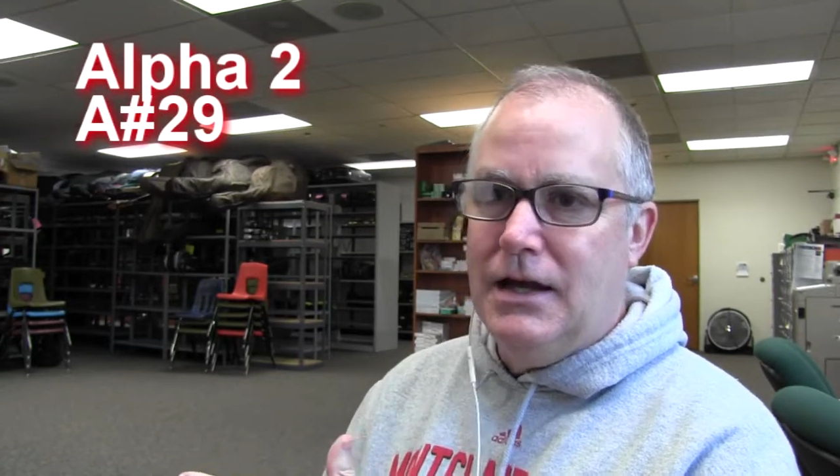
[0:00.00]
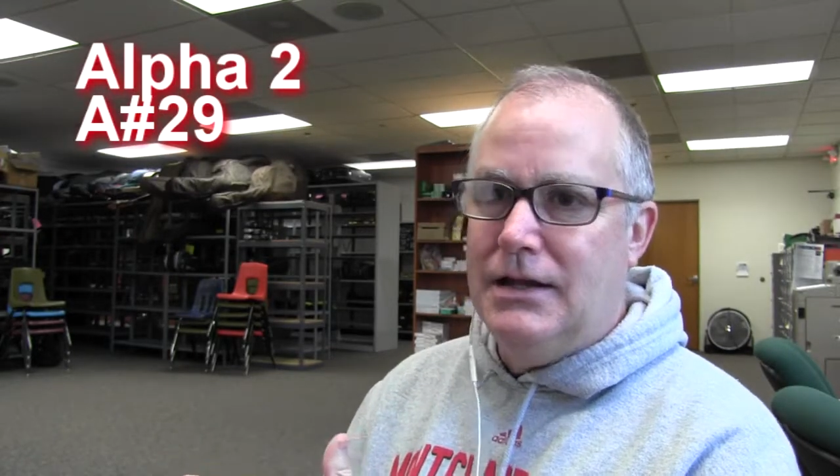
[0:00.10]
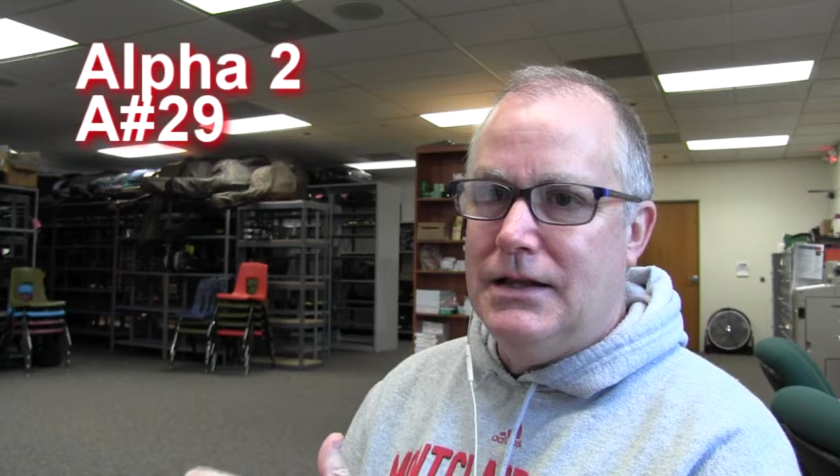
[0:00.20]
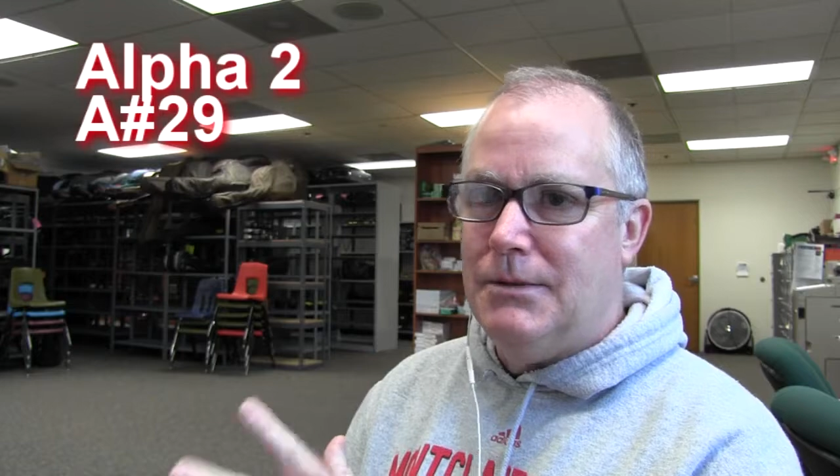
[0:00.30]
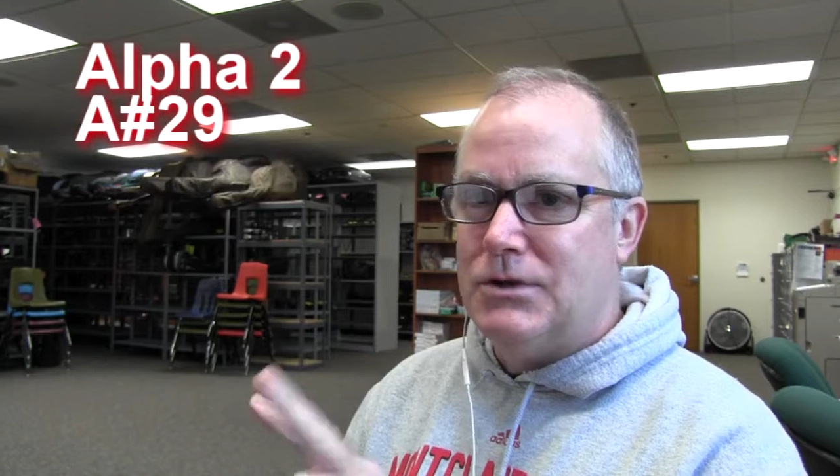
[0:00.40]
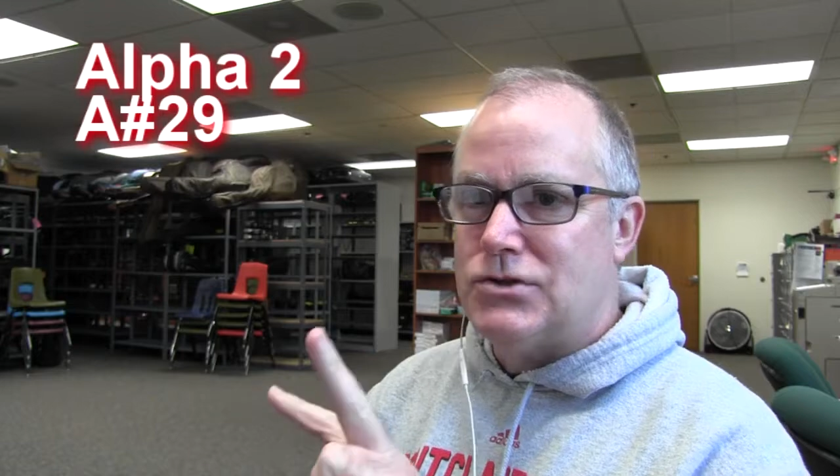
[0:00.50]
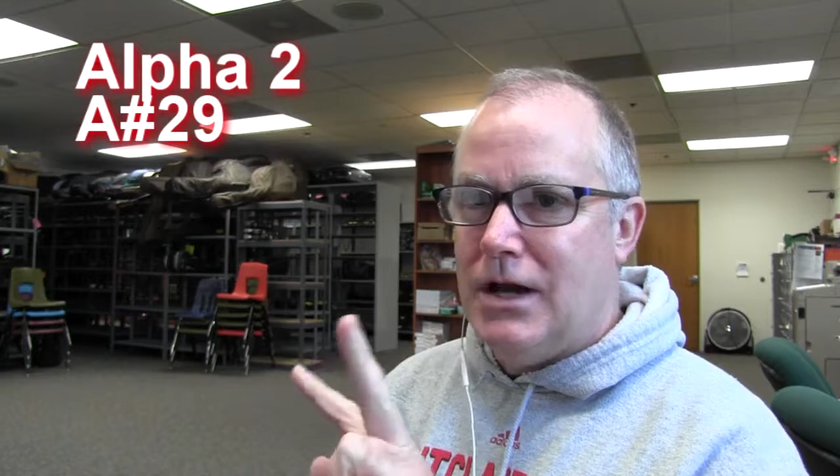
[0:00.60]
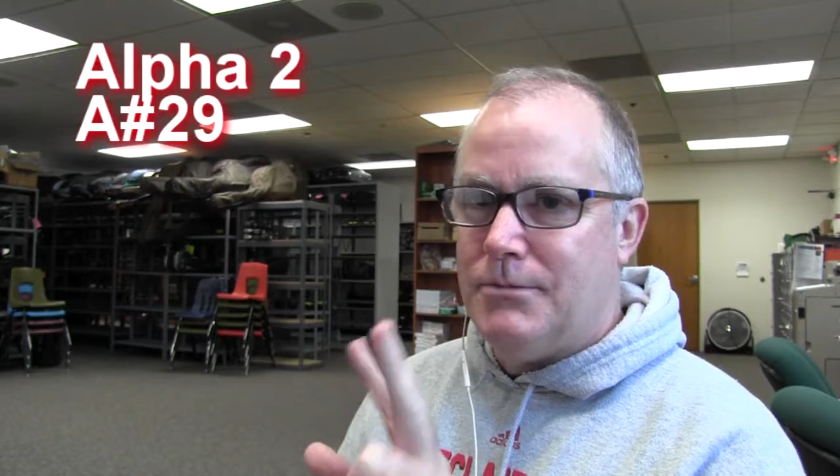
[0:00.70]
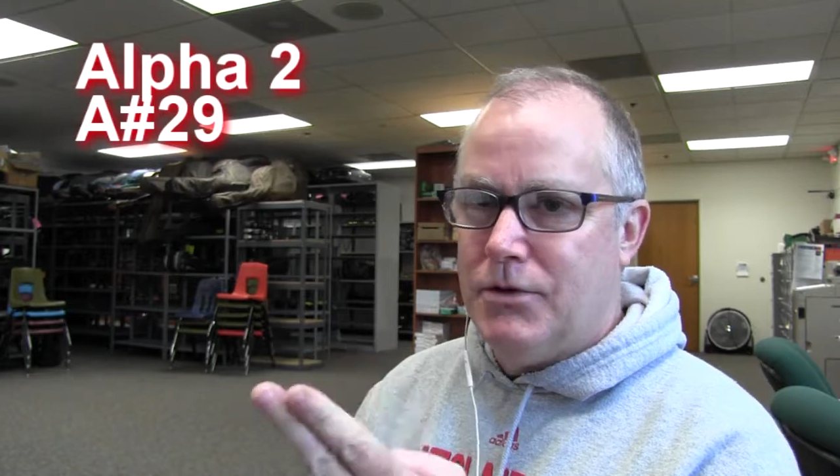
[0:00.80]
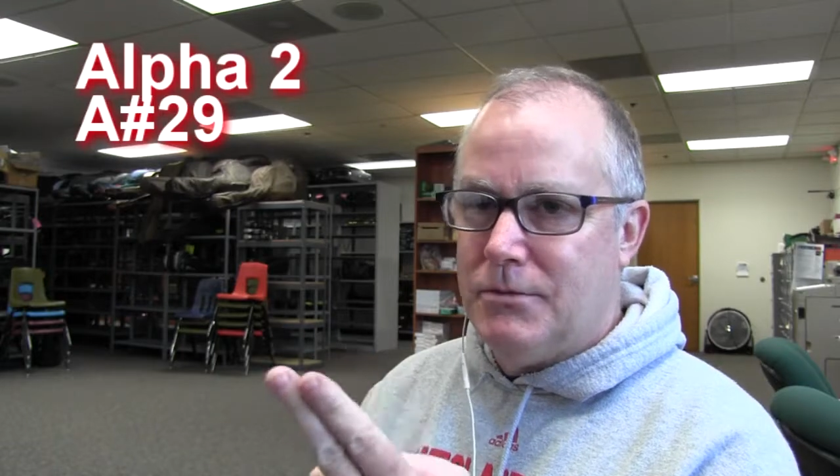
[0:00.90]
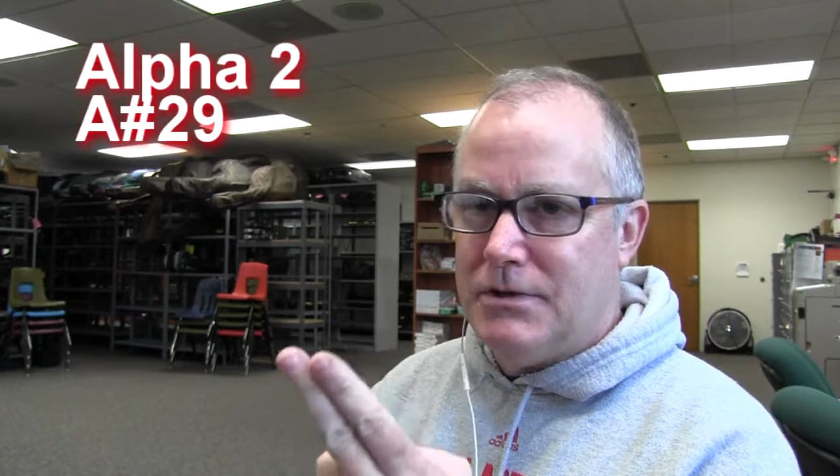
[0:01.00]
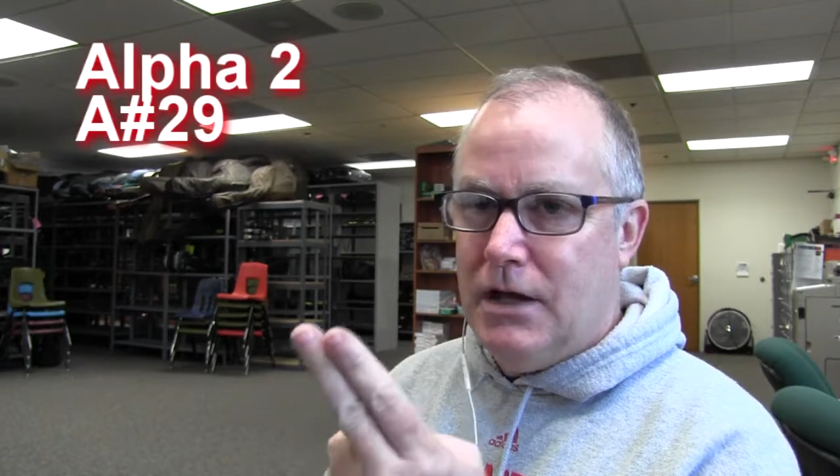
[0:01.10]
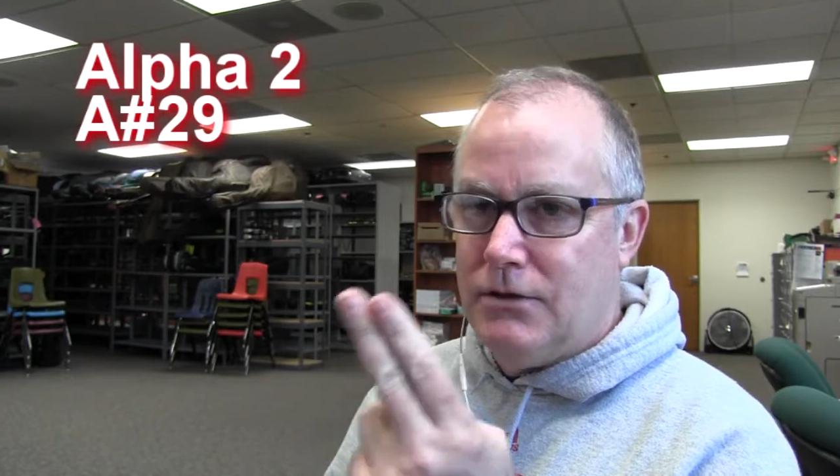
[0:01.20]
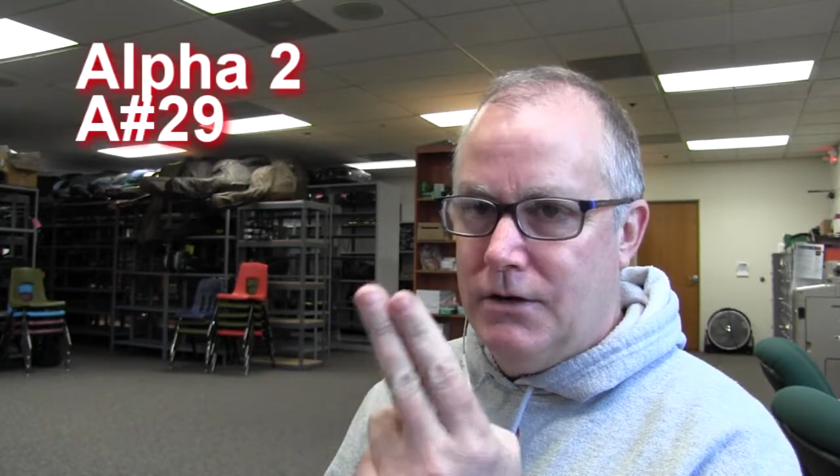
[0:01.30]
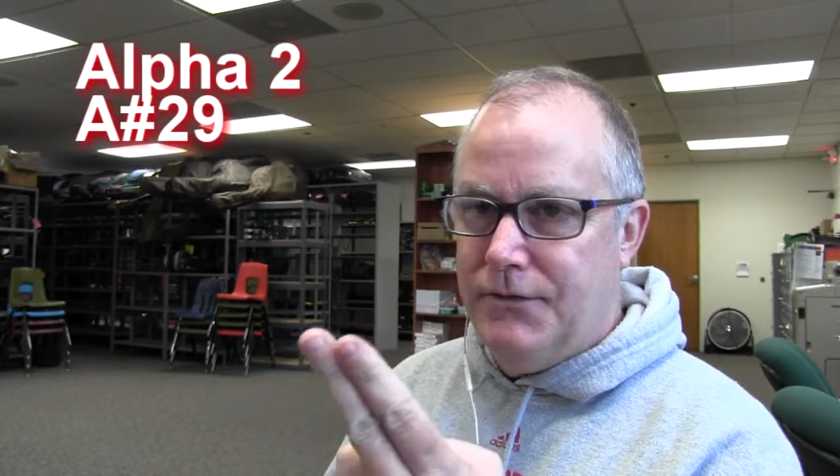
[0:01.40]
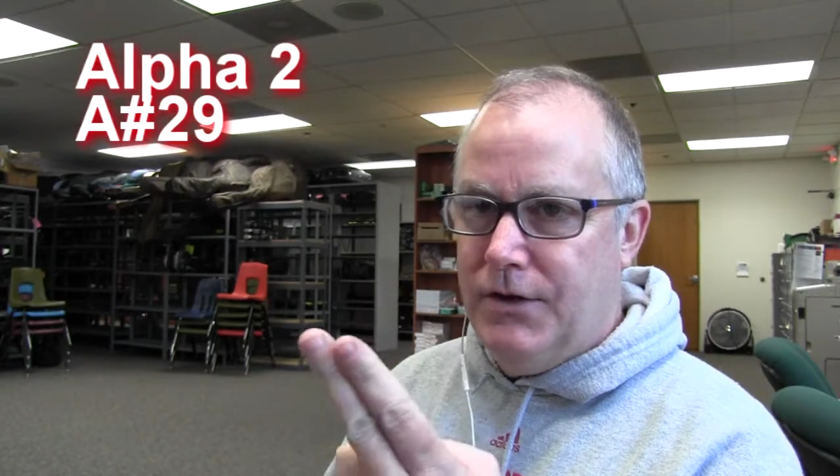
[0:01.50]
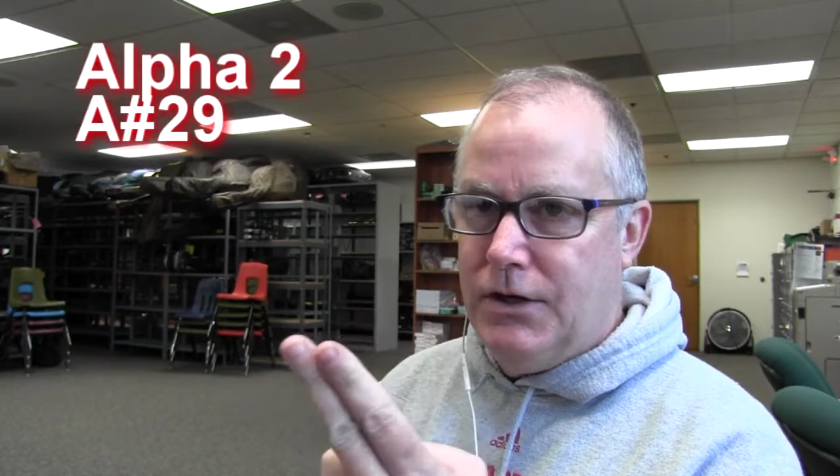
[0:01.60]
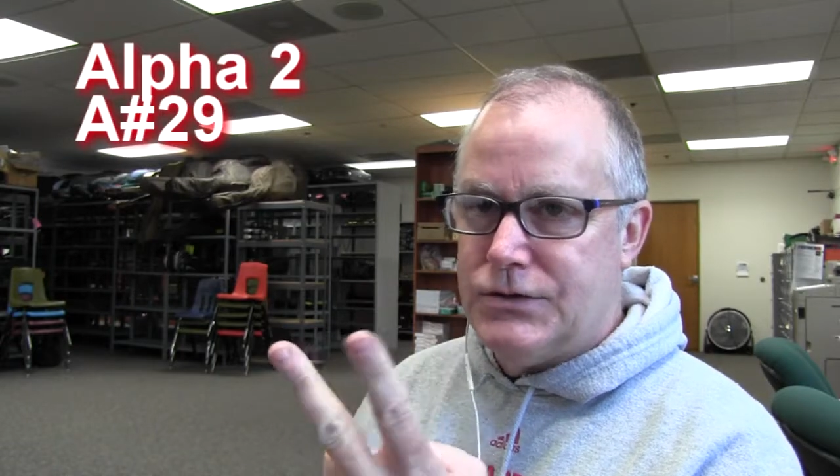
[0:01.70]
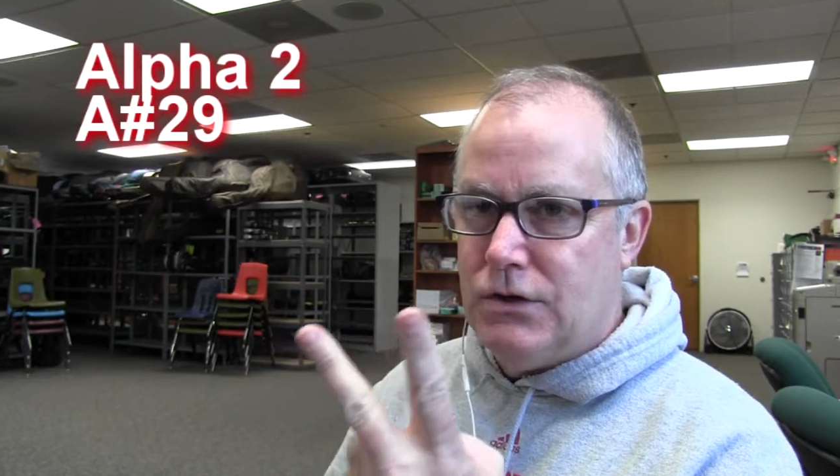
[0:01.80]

and then I'm going to try to put them together on the video